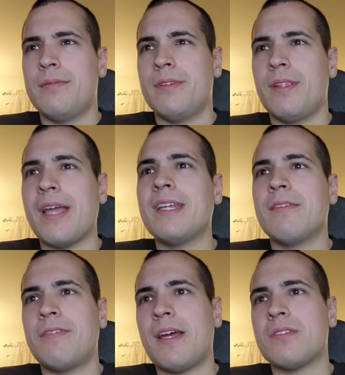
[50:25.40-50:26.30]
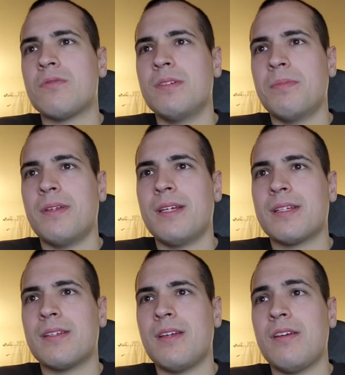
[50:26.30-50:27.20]
Lightning Fast
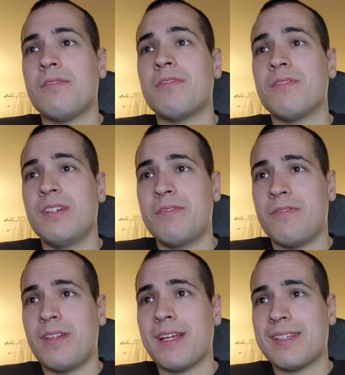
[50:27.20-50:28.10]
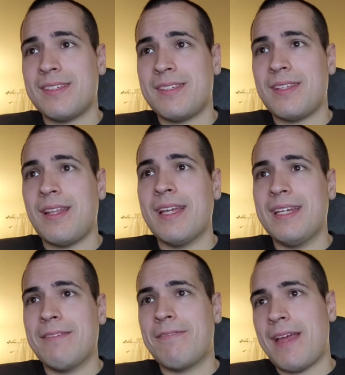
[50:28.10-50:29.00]
Reflex,
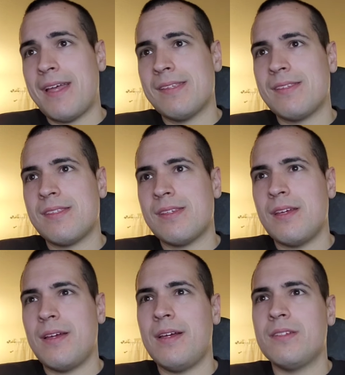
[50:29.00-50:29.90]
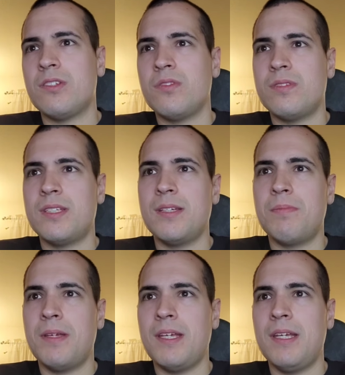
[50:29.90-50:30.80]
Lightning Fast, 2
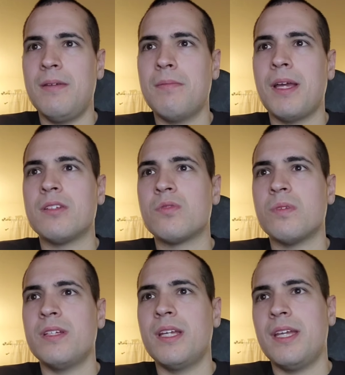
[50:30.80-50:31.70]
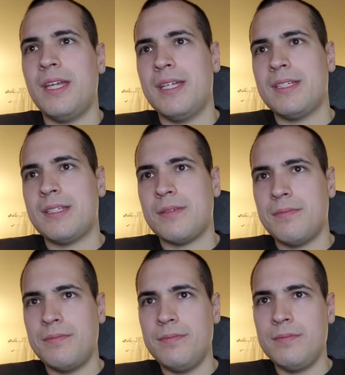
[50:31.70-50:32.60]
CP, -1 to hit
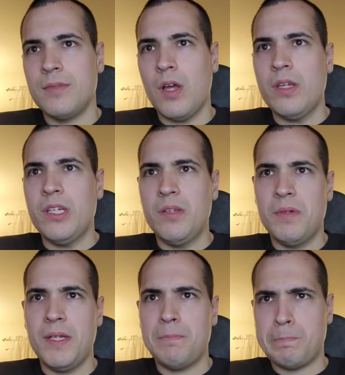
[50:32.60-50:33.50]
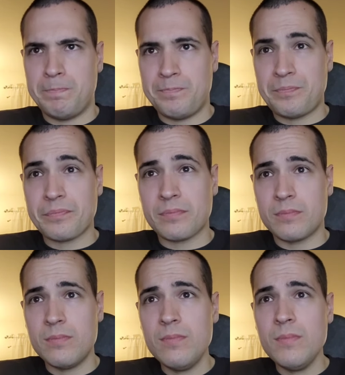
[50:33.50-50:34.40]
on a unit.
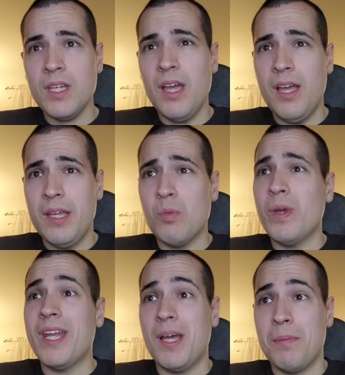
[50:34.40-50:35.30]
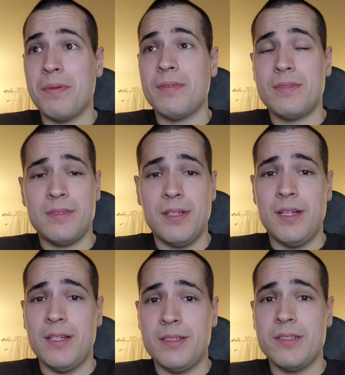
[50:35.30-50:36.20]
It went up
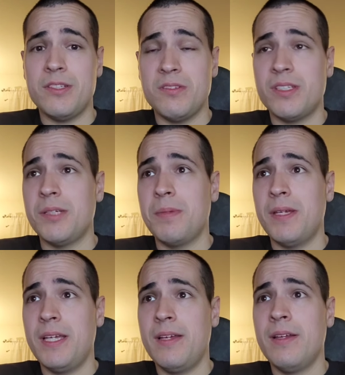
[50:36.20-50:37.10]
to 2 CP.